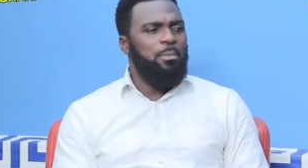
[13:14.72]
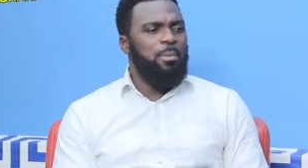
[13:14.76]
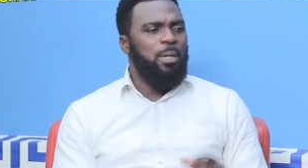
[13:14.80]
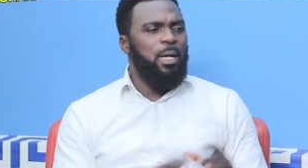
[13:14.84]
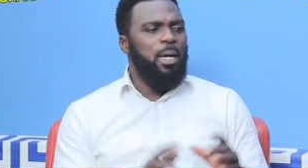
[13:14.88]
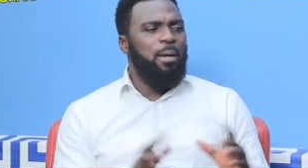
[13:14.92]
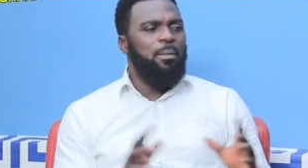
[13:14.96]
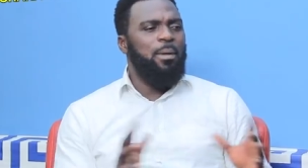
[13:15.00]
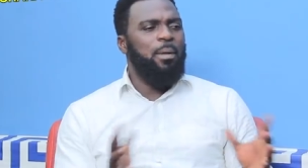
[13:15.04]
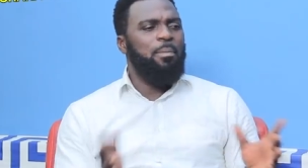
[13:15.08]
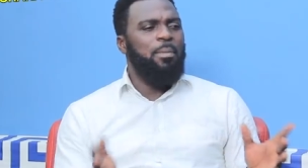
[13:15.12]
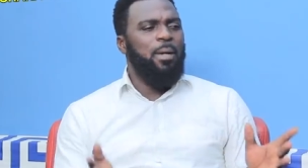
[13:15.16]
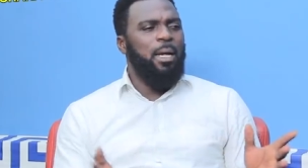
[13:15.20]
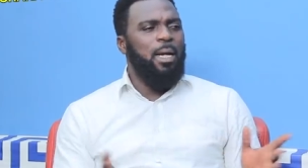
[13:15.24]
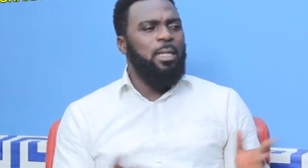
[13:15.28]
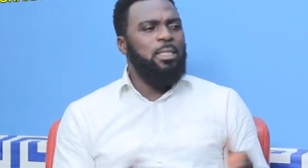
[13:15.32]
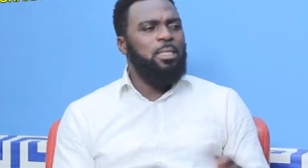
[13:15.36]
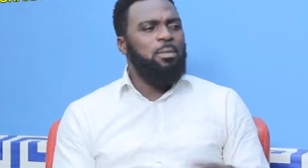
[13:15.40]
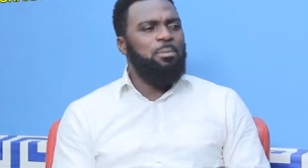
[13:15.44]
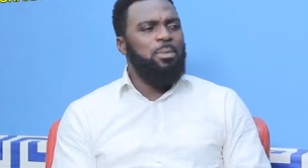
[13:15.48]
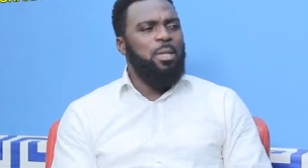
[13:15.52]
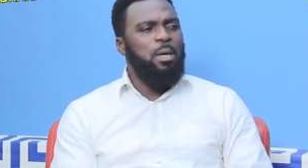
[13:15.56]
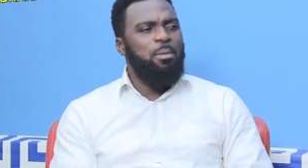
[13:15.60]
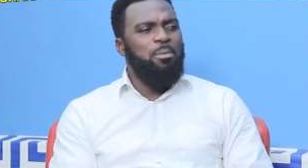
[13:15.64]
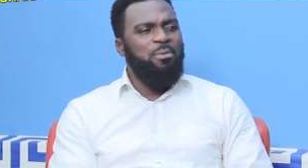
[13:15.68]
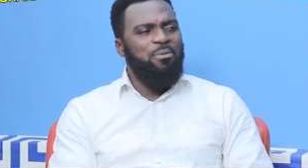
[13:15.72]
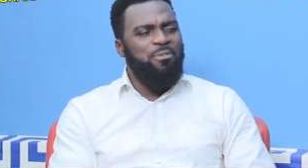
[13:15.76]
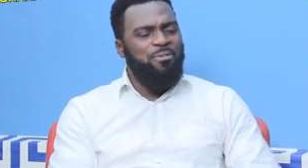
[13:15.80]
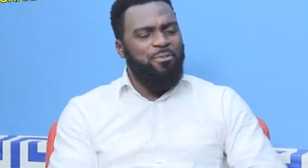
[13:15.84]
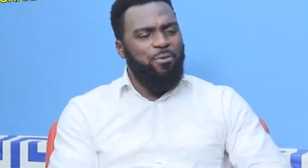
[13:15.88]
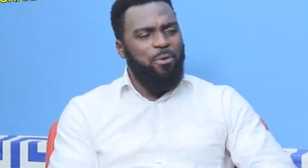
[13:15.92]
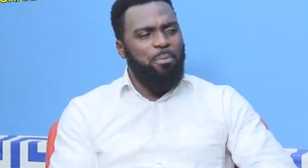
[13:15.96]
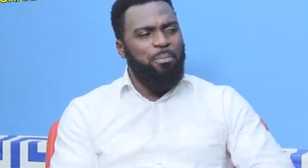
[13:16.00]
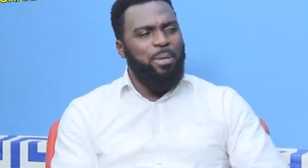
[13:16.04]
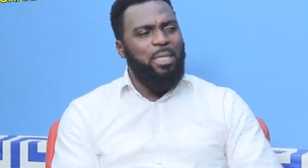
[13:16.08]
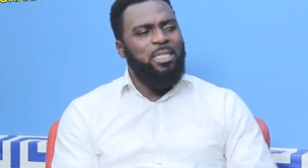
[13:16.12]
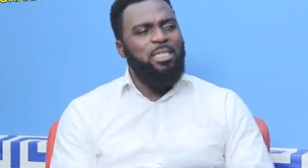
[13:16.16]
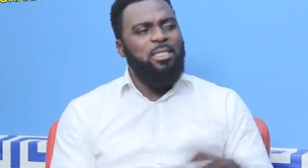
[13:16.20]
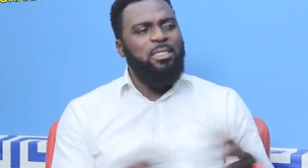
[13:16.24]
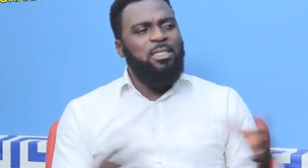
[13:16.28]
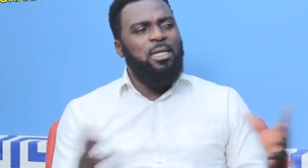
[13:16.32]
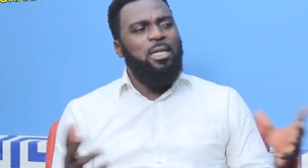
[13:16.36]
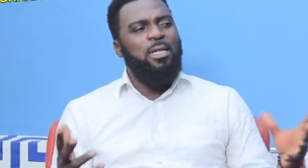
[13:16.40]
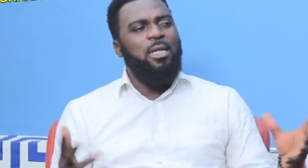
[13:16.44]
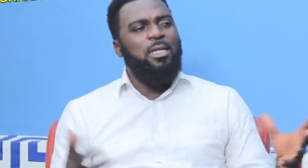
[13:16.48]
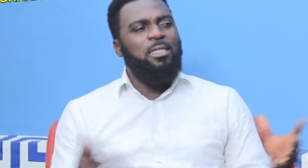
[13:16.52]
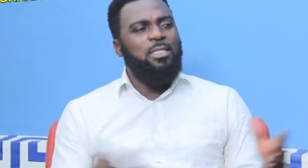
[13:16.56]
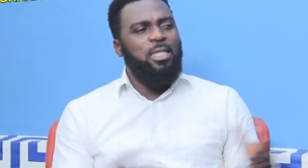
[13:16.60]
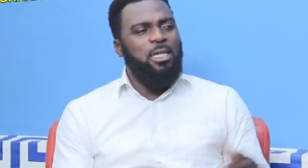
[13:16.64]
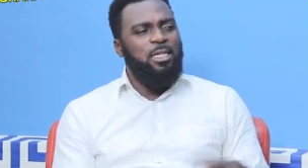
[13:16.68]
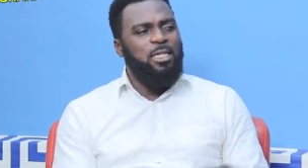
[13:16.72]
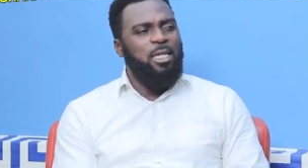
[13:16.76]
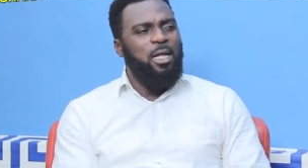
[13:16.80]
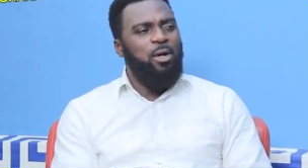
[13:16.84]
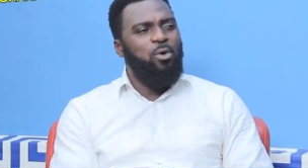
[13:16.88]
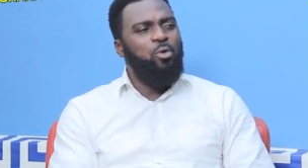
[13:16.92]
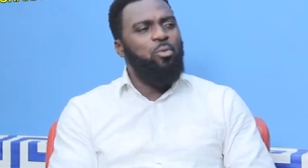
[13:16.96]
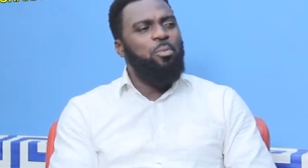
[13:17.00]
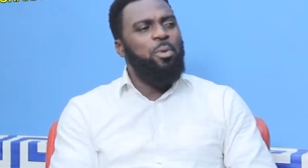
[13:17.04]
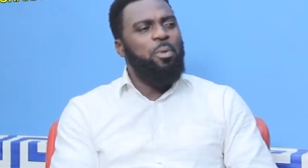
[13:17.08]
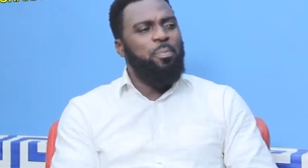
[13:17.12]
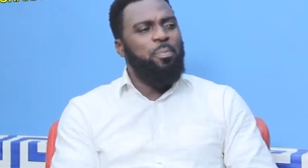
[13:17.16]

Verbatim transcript: magician, that's in here.